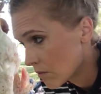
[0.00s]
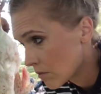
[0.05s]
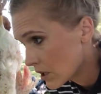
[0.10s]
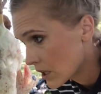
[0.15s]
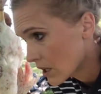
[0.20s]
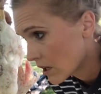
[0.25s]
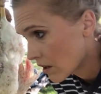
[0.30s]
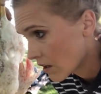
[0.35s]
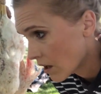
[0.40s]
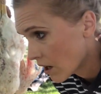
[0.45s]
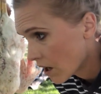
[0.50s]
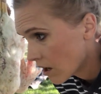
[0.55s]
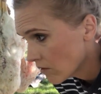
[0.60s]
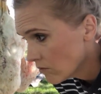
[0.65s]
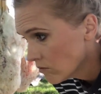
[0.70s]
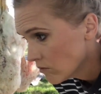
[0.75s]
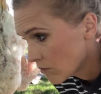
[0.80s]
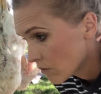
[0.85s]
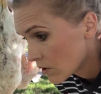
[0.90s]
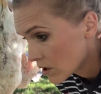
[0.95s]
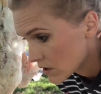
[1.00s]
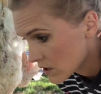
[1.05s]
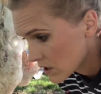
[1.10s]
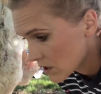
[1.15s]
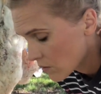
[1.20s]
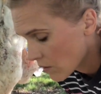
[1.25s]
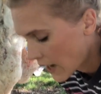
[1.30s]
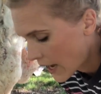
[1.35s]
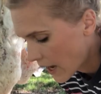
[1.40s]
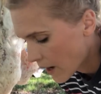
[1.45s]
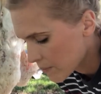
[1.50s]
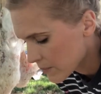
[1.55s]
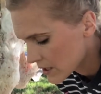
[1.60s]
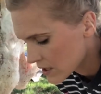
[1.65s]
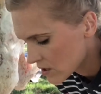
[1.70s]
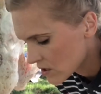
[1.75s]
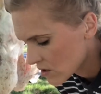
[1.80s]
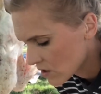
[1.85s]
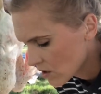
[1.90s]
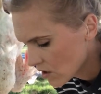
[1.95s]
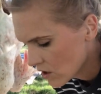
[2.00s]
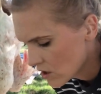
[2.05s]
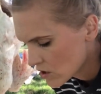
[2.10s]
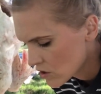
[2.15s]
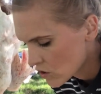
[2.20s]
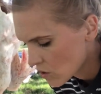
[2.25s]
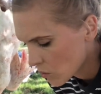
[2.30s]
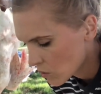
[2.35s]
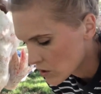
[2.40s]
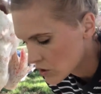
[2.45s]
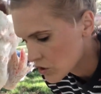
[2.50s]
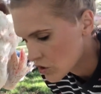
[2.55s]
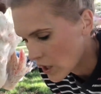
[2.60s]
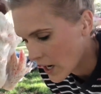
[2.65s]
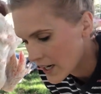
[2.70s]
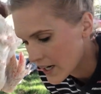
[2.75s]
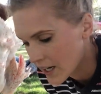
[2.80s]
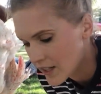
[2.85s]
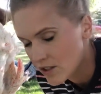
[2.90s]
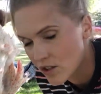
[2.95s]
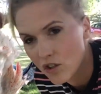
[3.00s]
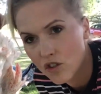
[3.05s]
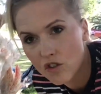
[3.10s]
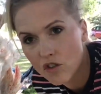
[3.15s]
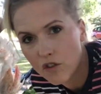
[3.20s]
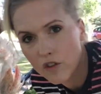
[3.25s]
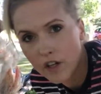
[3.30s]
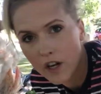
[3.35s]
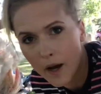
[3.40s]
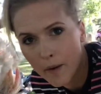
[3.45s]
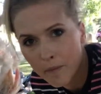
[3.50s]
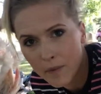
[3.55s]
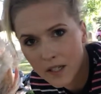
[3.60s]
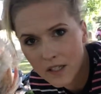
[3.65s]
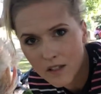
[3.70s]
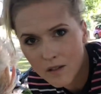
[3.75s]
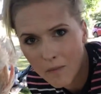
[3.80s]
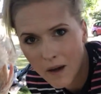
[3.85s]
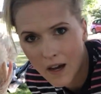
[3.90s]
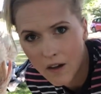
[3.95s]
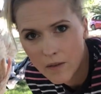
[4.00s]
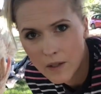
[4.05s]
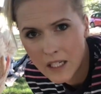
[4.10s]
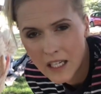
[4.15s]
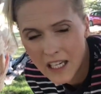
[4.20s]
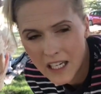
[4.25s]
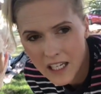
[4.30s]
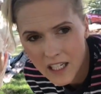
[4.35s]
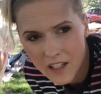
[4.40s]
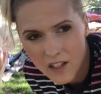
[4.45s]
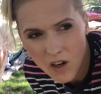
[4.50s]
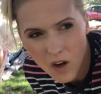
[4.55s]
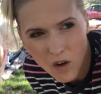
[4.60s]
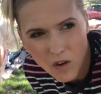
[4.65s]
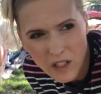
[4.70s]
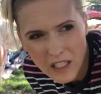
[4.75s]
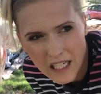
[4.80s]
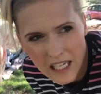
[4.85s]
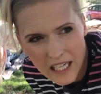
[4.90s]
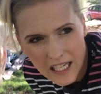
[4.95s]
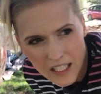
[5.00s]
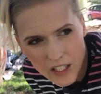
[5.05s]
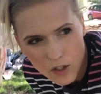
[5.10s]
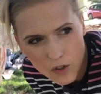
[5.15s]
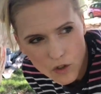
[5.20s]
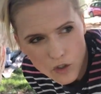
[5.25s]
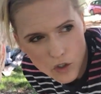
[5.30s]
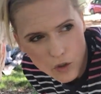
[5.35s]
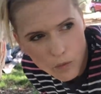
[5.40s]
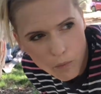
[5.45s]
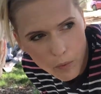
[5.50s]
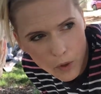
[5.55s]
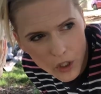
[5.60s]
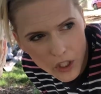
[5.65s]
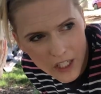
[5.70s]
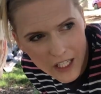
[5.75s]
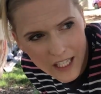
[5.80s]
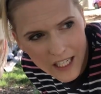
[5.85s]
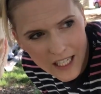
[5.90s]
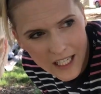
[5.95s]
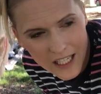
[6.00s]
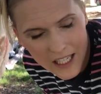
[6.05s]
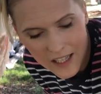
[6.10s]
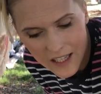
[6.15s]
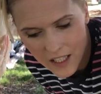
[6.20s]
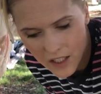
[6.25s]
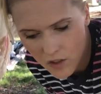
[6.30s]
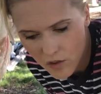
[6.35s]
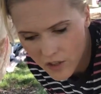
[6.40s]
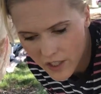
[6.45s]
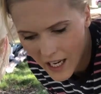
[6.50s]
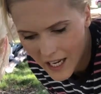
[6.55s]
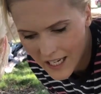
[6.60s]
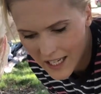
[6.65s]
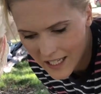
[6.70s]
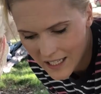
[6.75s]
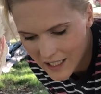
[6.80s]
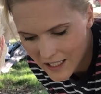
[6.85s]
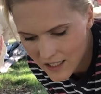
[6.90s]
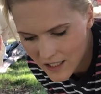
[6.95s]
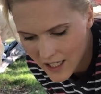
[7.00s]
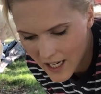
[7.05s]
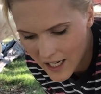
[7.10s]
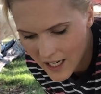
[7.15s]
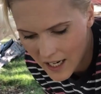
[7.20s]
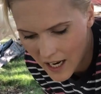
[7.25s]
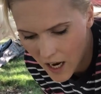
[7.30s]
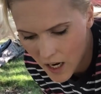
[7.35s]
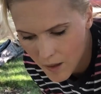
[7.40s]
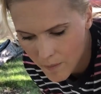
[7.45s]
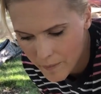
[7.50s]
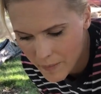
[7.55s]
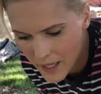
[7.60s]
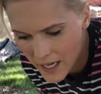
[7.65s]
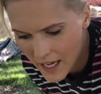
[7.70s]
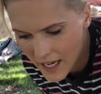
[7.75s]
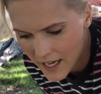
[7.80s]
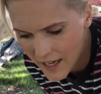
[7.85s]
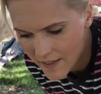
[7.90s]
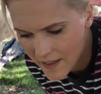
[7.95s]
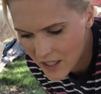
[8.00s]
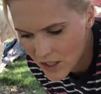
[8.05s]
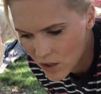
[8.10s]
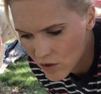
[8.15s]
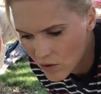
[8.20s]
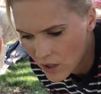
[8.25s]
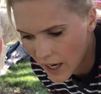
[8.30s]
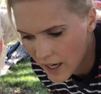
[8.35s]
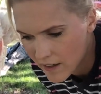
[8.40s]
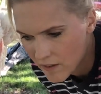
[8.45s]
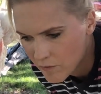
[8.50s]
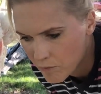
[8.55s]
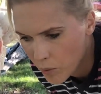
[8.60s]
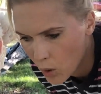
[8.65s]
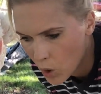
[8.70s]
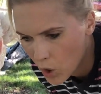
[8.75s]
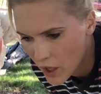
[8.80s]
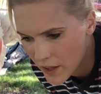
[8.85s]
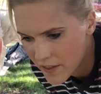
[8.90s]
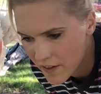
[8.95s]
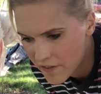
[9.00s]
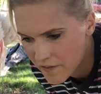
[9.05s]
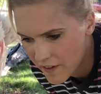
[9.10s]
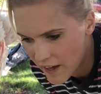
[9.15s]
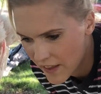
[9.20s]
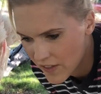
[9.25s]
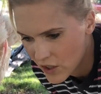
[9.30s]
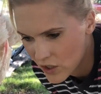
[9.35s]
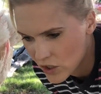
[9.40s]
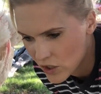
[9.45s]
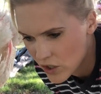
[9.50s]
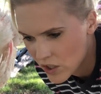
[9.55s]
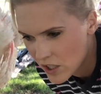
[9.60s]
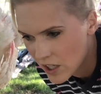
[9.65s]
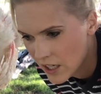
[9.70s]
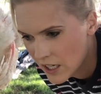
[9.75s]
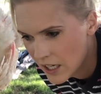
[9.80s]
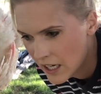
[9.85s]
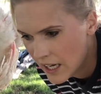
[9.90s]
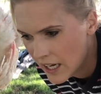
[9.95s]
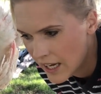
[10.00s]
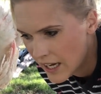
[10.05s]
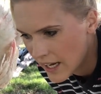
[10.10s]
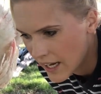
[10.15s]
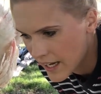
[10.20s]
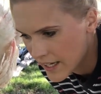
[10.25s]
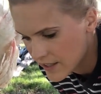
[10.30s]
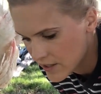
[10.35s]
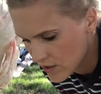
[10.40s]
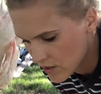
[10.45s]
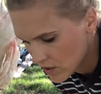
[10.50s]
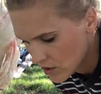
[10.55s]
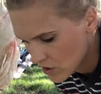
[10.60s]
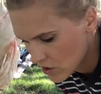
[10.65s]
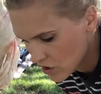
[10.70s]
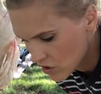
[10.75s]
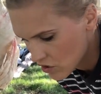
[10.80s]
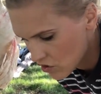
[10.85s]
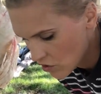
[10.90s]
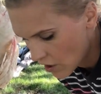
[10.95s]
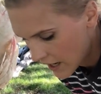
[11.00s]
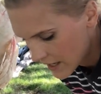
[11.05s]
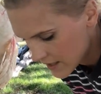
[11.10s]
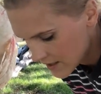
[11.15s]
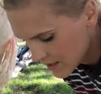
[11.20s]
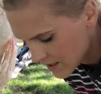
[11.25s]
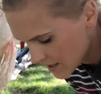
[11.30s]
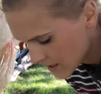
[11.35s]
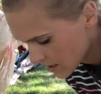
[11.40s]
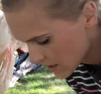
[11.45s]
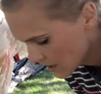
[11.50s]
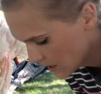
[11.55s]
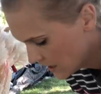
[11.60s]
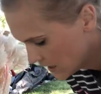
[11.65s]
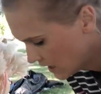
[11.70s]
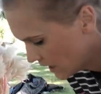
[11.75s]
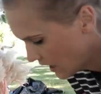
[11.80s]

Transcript: we don't know, we'll see what happens. So we'll try not to screw it up, but it's about, you know, you, you put it in and then you take it, take it out a bit, and then you kind of pull at the feathers and you just try to see.